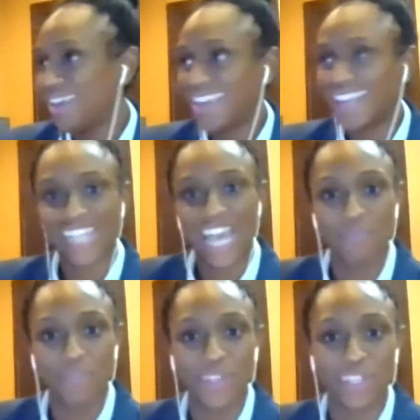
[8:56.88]
it's
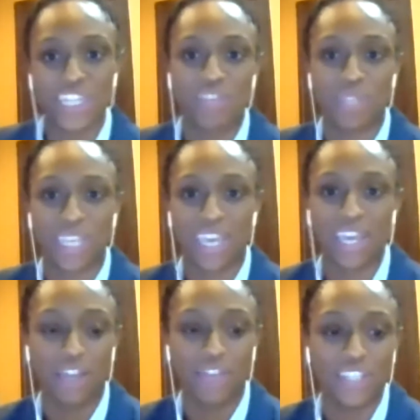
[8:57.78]
time for the team to kick
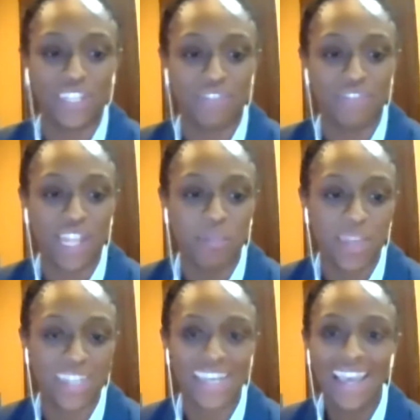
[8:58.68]
off into
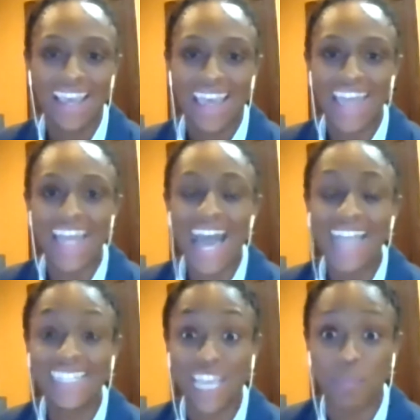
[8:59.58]
development. And I
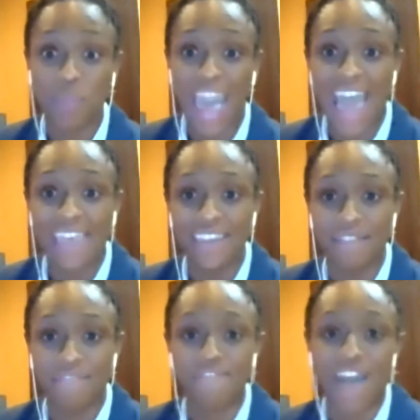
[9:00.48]
see a path
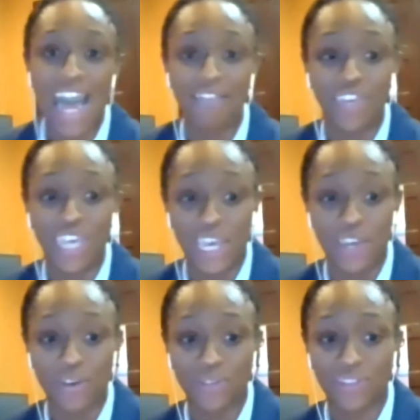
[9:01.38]
of 5
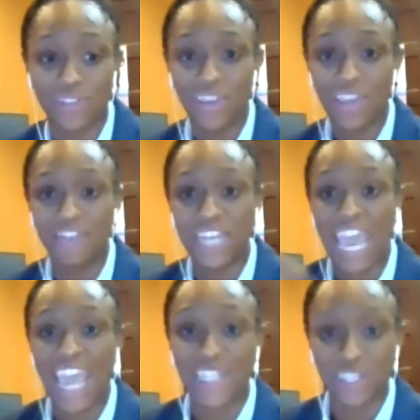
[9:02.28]
years of
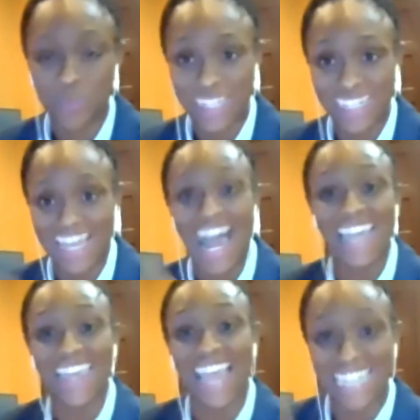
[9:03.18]
enhancements that
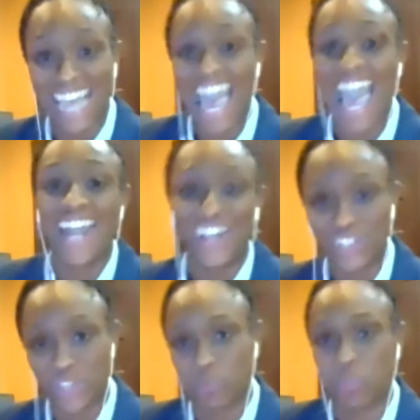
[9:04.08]
I'd like to add on
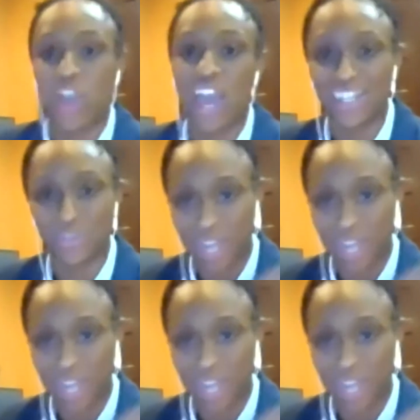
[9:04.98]
to the product when